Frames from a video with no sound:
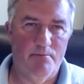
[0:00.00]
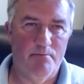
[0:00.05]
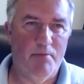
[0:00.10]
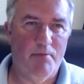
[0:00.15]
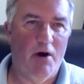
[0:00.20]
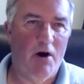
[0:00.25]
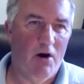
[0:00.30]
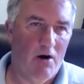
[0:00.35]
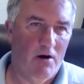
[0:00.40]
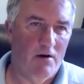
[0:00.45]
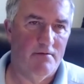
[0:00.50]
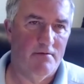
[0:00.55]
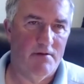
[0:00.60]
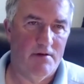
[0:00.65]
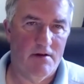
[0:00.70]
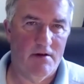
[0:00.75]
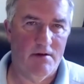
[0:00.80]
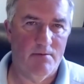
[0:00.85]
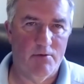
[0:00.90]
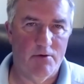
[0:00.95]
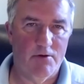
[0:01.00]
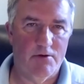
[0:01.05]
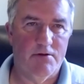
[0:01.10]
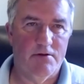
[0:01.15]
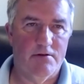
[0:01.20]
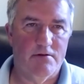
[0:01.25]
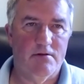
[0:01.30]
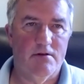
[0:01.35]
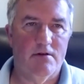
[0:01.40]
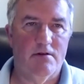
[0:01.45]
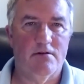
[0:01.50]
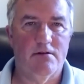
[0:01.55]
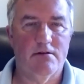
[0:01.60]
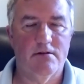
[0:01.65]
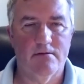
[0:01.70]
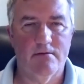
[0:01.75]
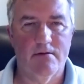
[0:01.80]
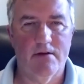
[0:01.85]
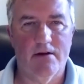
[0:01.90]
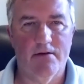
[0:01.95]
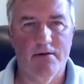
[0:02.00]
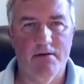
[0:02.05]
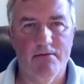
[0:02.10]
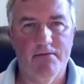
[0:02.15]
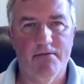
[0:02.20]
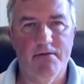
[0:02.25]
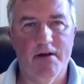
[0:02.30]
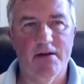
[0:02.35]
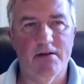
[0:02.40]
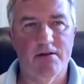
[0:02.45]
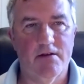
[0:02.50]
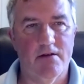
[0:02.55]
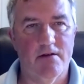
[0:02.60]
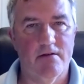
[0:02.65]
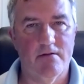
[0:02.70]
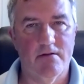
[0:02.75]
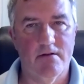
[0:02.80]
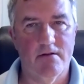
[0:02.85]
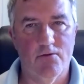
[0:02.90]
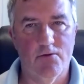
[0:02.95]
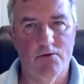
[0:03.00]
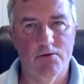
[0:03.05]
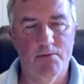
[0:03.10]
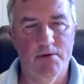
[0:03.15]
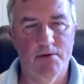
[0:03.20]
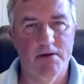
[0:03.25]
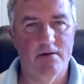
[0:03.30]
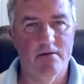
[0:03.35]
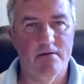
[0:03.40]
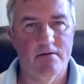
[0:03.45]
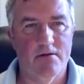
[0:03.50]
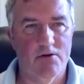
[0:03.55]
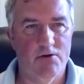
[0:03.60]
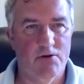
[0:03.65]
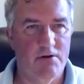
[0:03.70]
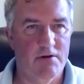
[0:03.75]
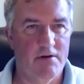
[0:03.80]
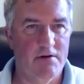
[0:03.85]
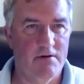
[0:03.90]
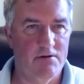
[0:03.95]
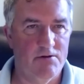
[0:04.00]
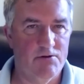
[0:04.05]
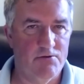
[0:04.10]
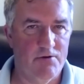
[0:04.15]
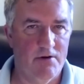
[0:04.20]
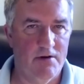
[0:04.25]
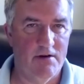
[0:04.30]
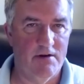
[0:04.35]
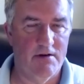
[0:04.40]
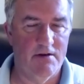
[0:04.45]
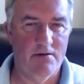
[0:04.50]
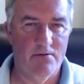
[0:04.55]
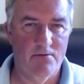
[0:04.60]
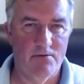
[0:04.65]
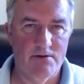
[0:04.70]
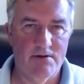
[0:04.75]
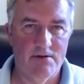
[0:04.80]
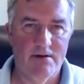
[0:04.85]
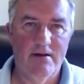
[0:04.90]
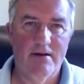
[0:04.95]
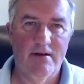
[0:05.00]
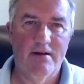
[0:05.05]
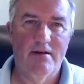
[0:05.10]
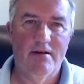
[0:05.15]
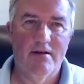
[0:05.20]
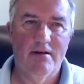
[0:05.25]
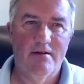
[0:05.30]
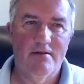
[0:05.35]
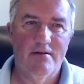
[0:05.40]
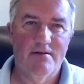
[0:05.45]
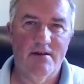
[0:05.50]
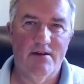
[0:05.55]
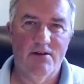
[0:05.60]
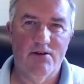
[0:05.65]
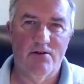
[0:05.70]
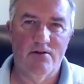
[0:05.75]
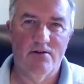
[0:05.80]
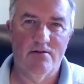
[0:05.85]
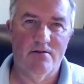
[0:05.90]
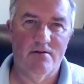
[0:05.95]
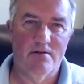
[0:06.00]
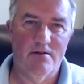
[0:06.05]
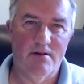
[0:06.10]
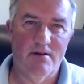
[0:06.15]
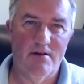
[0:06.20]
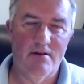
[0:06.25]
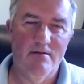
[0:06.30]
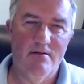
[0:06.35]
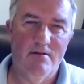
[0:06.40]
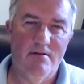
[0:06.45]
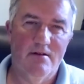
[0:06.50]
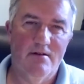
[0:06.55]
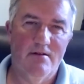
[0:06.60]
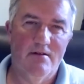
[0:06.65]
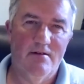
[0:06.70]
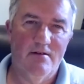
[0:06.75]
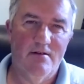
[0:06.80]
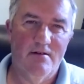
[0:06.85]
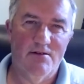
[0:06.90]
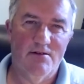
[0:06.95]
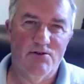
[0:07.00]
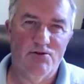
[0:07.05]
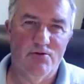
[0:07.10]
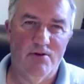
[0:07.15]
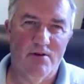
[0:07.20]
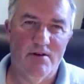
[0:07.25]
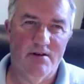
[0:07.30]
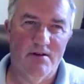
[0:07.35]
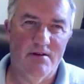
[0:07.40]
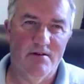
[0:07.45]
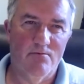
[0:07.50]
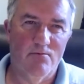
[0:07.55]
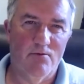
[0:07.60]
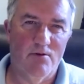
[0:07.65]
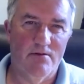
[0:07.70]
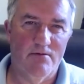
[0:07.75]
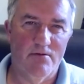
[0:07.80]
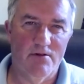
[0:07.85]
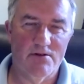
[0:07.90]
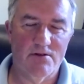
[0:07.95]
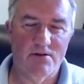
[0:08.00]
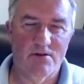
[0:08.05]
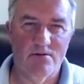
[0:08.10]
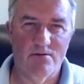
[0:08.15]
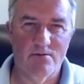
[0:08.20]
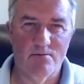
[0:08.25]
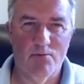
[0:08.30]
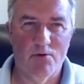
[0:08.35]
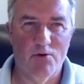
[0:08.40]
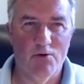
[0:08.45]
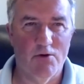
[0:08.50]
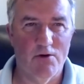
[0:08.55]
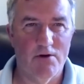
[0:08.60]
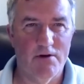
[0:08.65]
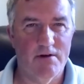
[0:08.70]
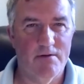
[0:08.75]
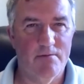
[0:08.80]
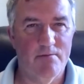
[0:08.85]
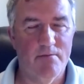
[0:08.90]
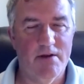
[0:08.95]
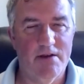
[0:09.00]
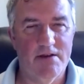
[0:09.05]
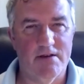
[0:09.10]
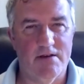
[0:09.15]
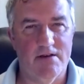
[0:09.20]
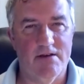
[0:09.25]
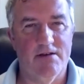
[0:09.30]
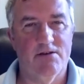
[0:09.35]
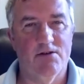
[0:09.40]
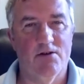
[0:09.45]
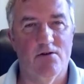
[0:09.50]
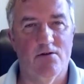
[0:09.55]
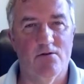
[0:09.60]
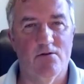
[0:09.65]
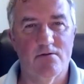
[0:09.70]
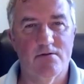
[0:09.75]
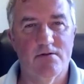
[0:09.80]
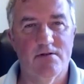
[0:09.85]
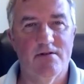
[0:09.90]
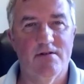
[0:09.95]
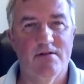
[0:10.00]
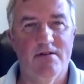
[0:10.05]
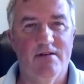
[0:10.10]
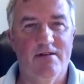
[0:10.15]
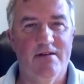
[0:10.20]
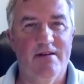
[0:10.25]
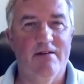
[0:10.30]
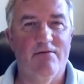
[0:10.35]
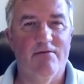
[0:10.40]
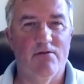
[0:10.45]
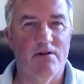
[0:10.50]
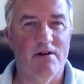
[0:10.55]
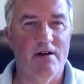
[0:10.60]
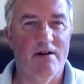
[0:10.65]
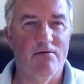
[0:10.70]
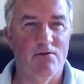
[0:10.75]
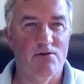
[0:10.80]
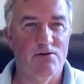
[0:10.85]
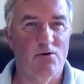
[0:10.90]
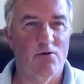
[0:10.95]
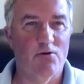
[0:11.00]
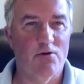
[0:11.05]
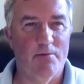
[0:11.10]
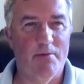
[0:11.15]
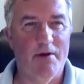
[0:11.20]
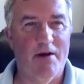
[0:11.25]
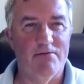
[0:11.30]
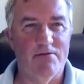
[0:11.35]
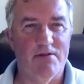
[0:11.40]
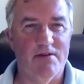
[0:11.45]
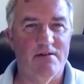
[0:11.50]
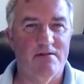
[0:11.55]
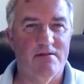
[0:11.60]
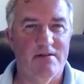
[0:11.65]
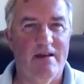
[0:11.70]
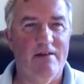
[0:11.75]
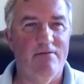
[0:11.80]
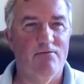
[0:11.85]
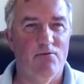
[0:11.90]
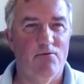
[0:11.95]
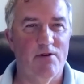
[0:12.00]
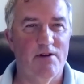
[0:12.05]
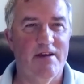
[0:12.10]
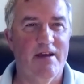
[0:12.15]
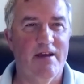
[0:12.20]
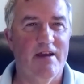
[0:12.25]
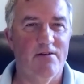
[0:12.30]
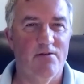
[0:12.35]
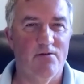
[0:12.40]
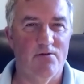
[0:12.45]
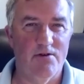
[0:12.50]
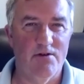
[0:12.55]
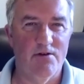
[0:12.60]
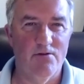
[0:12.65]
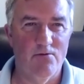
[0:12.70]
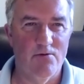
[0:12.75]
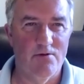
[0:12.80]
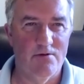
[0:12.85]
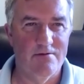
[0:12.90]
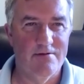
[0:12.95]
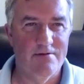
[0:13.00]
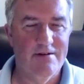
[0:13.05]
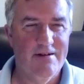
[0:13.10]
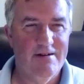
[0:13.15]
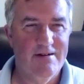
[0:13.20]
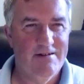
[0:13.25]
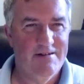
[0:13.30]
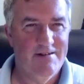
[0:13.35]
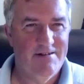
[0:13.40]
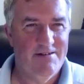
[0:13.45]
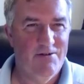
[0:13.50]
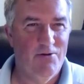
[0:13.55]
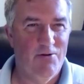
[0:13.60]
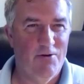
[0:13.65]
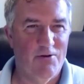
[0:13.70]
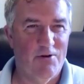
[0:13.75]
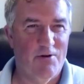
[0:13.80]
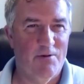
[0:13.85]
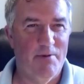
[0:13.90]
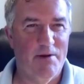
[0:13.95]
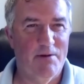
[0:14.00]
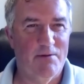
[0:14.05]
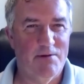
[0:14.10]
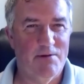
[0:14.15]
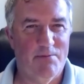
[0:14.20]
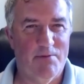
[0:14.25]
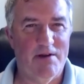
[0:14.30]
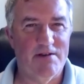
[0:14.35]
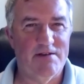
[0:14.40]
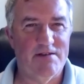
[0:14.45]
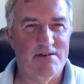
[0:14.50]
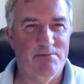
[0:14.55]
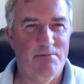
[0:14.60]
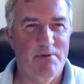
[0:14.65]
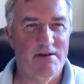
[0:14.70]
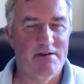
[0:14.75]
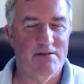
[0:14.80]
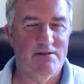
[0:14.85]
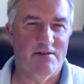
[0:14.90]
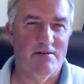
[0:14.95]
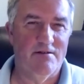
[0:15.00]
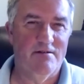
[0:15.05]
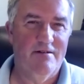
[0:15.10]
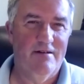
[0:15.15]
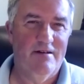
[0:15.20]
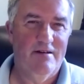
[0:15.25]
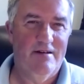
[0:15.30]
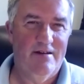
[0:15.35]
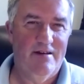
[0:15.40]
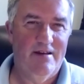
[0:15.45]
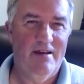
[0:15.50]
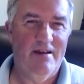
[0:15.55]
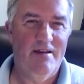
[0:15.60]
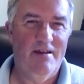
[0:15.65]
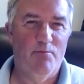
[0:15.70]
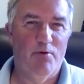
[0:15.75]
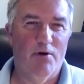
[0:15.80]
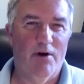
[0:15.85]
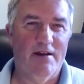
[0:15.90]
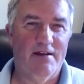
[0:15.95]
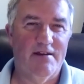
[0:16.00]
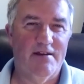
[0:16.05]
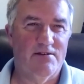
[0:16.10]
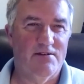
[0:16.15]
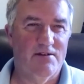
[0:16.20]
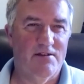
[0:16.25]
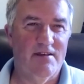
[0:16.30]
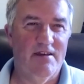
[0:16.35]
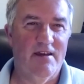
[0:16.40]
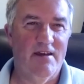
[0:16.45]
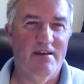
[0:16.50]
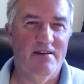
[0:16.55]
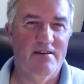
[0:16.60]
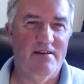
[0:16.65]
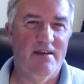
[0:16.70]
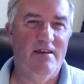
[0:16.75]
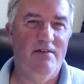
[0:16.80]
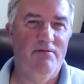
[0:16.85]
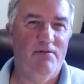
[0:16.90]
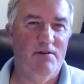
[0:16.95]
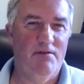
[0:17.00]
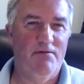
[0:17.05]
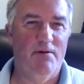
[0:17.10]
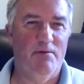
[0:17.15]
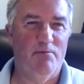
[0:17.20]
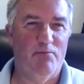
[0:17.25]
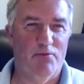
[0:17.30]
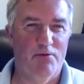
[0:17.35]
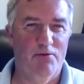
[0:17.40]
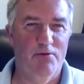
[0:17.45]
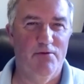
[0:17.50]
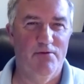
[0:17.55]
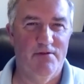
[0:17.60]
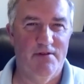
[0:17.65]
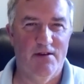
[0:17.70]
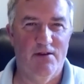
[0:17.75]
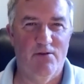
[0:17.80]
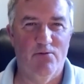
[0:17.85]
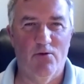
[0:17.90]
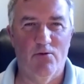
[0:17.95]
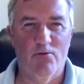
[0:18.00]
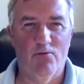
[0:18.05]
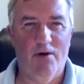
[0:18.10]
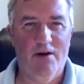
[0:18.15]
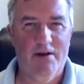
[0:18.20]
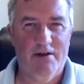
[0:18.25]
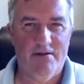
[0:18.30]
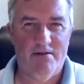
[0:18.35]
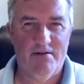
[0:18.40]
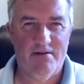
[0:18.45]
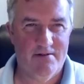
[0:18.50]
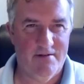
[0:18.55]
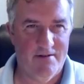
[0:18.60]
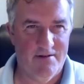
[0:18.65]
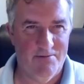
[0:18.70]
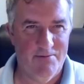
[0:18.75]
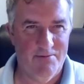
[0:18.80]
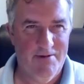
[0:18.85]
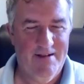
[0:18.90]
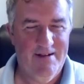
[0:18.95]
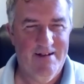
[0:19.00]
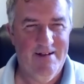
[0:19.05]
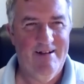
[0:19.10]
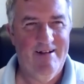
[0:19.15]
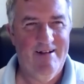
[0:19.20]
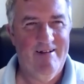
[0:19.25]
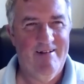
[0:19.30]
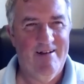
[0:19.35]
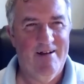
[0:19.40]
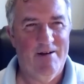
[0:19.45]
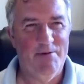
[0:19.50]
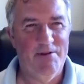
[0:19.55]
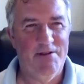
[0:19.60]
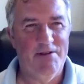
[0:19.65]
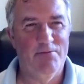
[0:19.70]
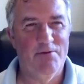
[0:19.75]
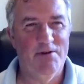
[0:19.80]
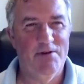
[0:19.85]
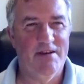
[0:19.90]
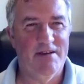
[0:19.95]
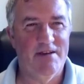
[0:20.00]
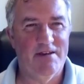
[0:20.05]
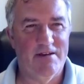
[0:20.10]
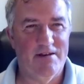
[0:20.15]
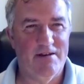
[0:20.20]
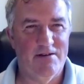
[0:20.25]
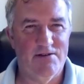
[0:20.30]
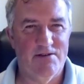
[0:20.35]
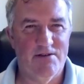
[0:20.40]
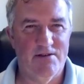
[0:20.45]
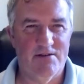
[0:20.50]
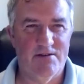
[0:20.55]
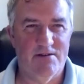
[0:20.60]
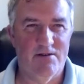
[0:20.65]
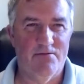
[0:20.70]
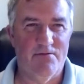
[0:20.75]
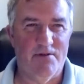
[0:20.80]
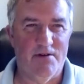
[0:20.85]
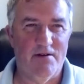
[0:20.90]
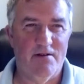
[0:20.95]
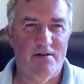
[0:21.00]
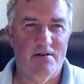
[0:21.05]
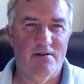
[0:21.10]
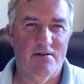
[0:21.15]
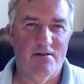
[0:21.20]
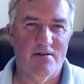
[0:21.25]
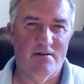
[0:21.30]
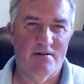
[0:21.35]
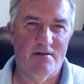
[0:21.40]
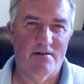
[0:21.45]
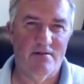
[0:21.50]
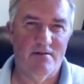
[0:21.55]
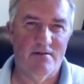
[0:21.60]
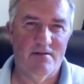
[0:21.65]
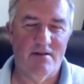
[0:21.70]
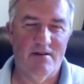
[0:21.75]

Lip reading: part of the hypothesis. Gary Thickens, an orthopedic surgeon in Australia, who was taken to the Australian, whatever it's called, board, and basically told, never ever talk about this ever again, or you will no longer be able to practice medicine, in brackets at the end, even if it proves that you were right. So, I mean, the ridiculousness of it, I think, it